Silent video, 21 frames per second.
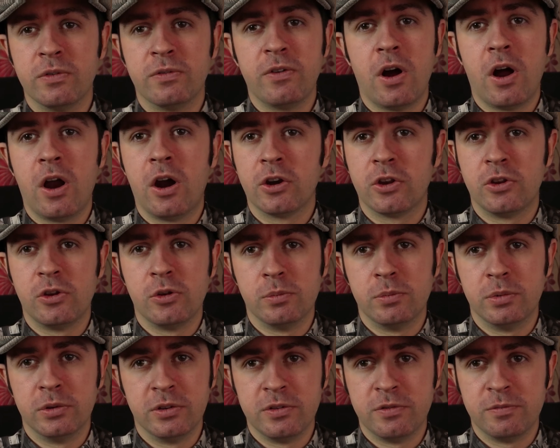have
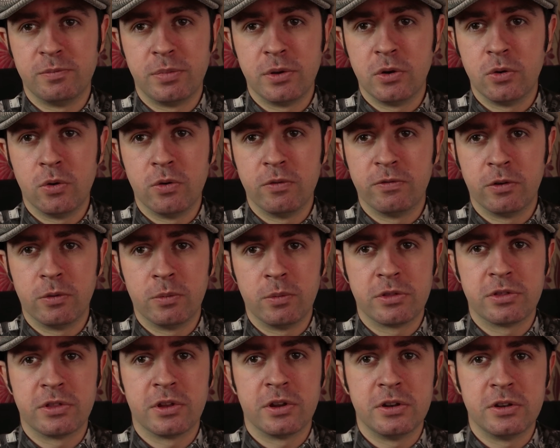arguably been over
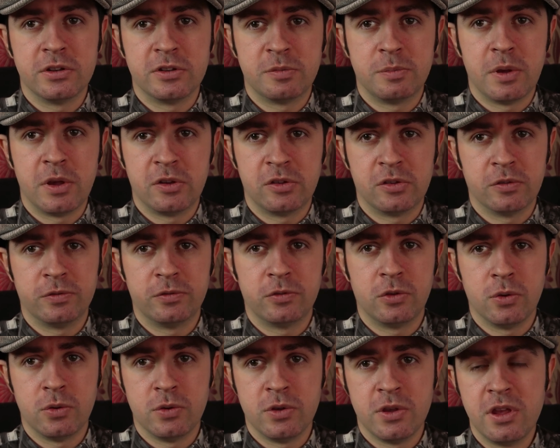within the space of
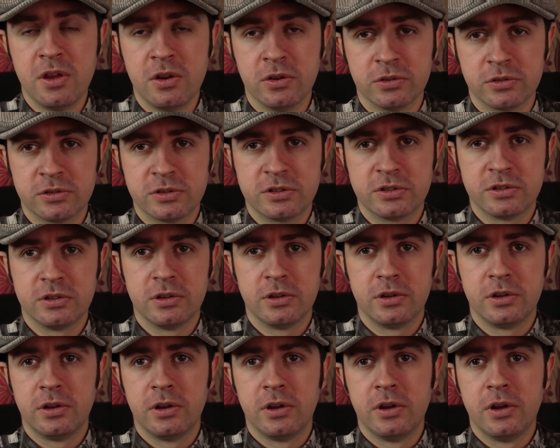2 years,
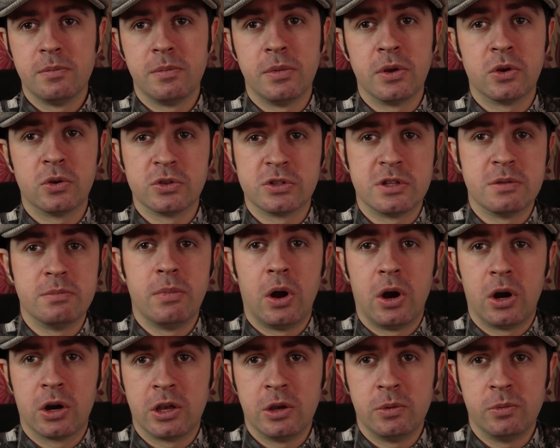because the
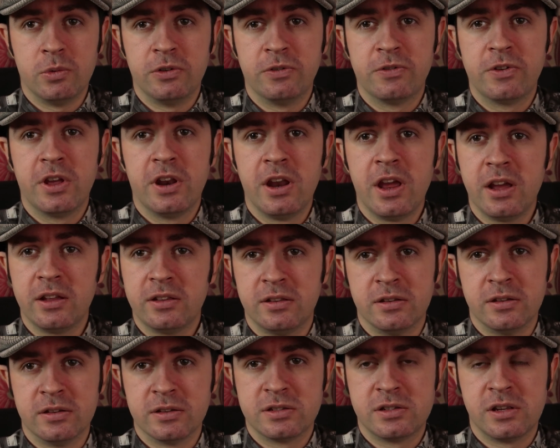market would have
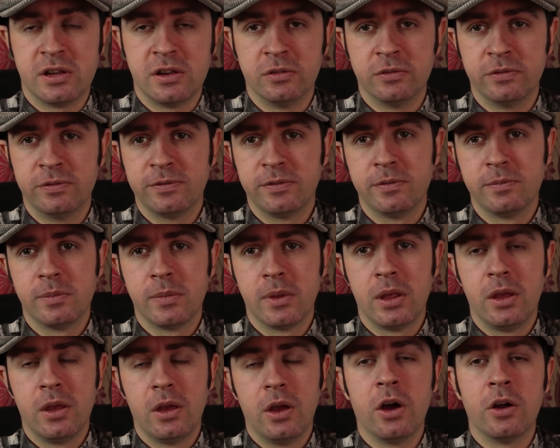corrected itself.
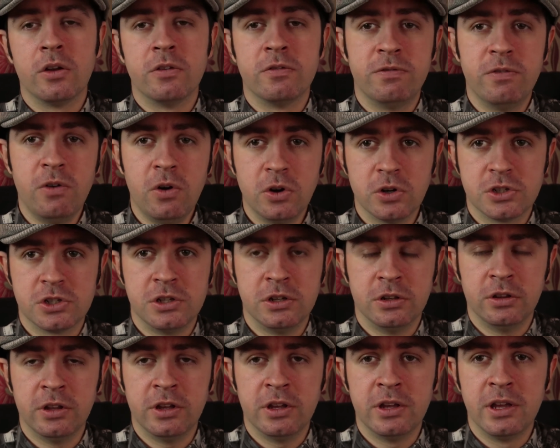
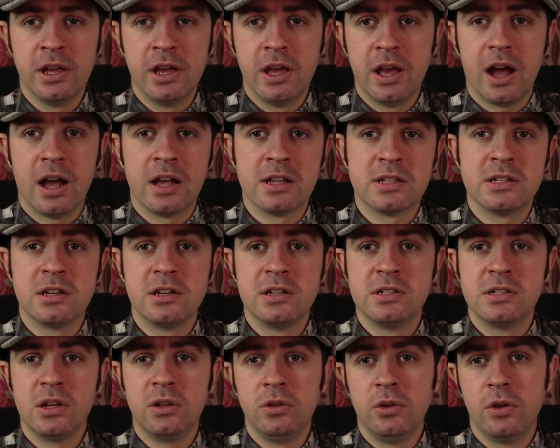Unfortunately, as a
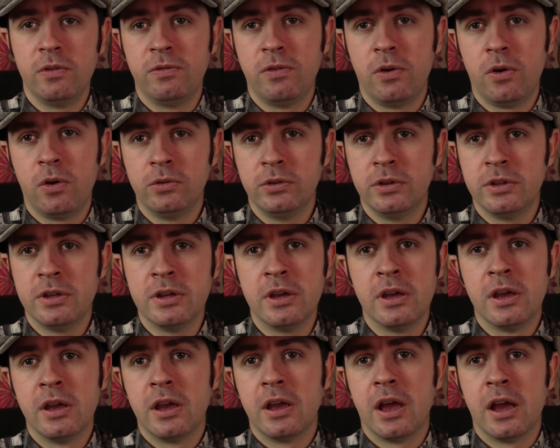result of all the
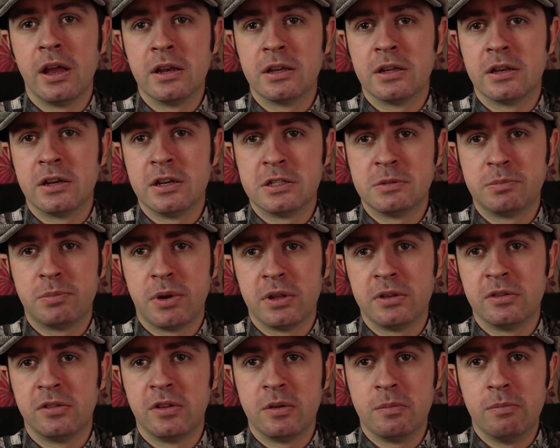increased
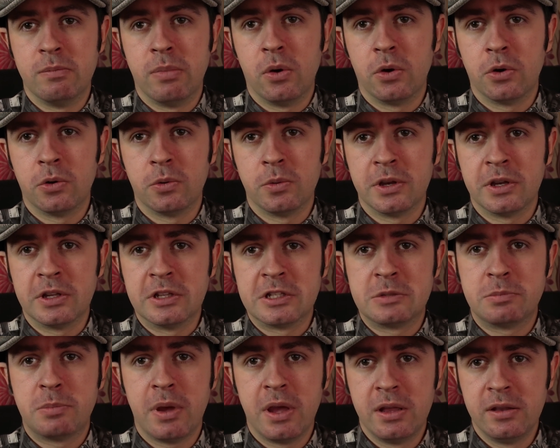printing, borrowing and
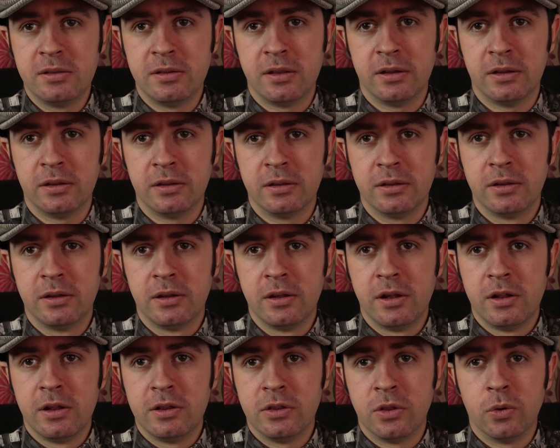spending
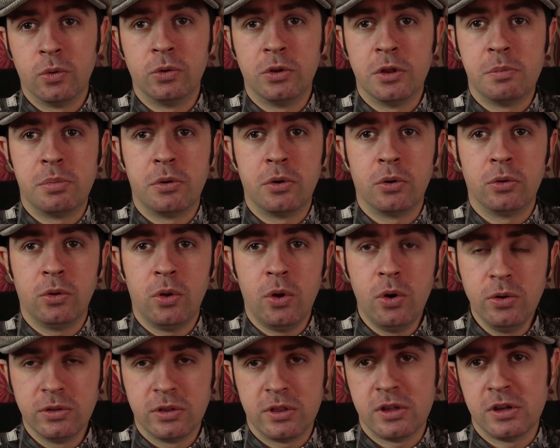that only
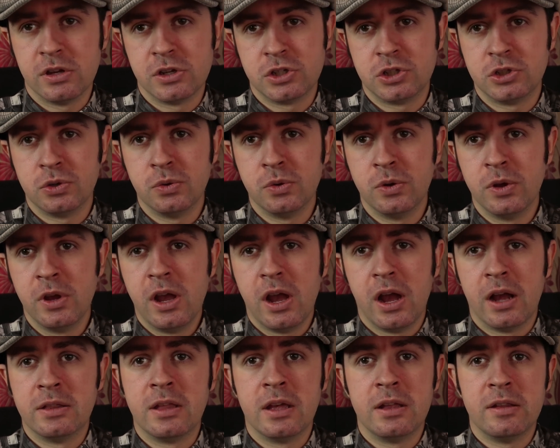prolonged the issue,
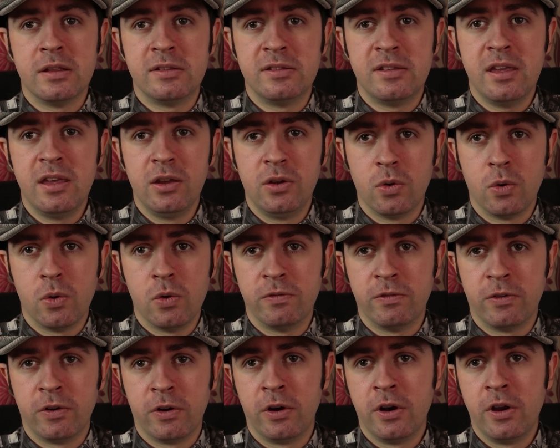and then the
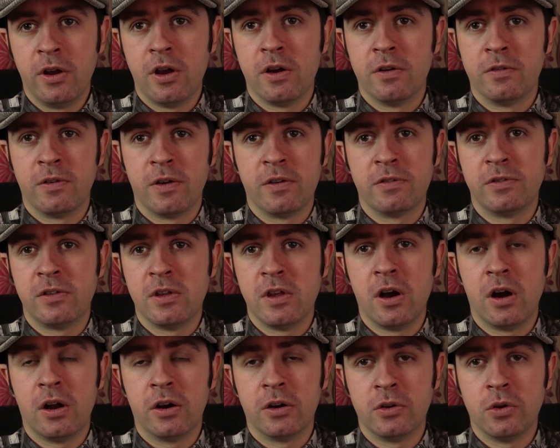takeover of
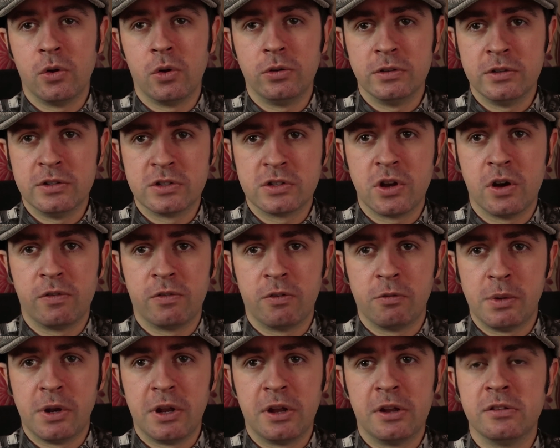FDR and all these
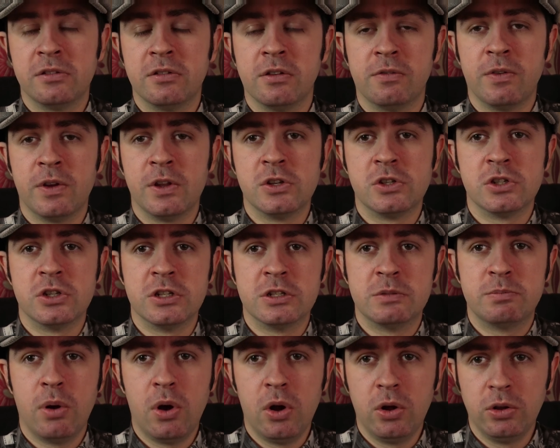government
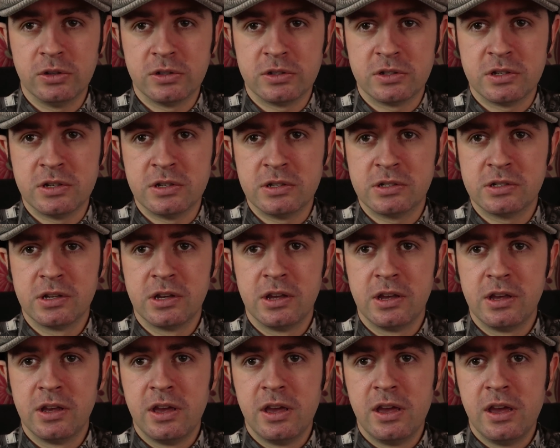interventionist policies,
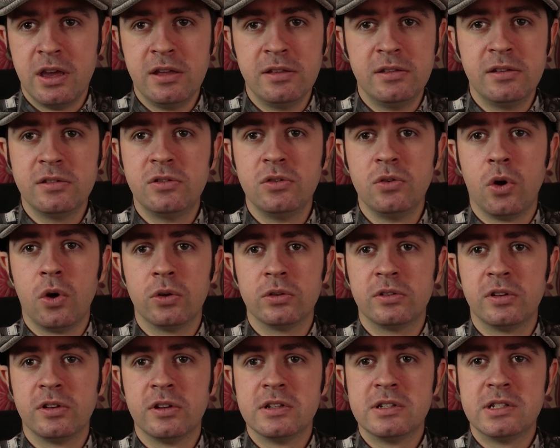he did
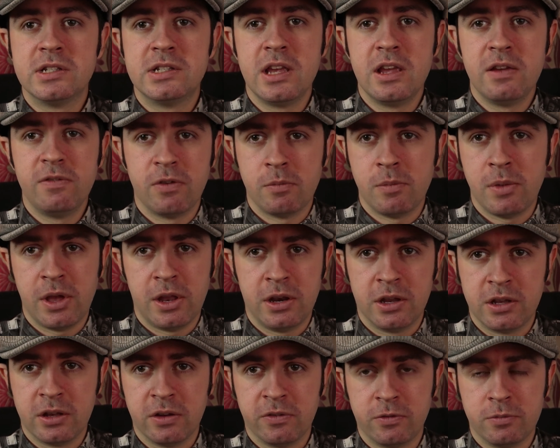not save
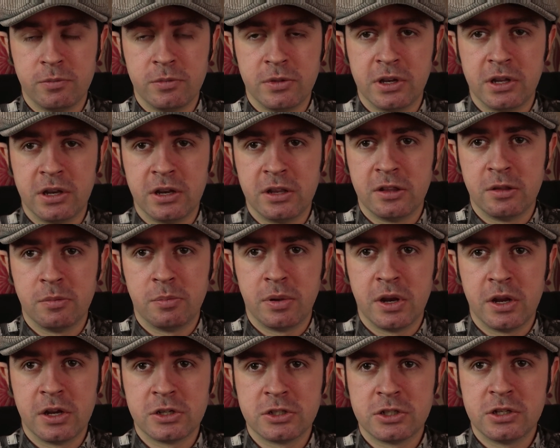America from the Great
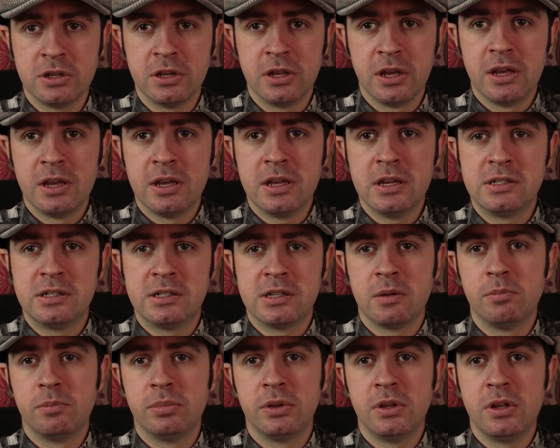Depression, he
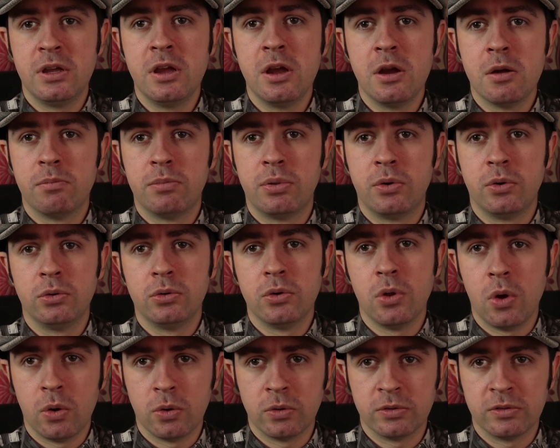simply
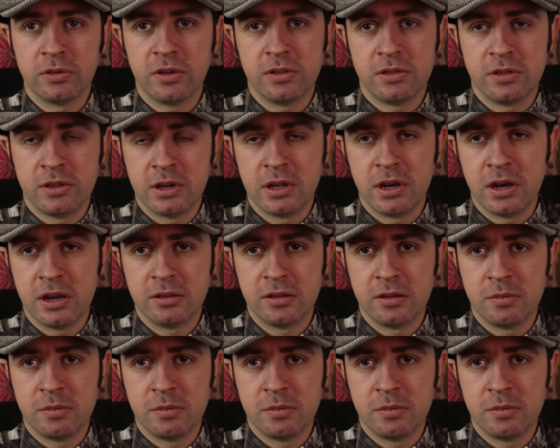prolonged the Great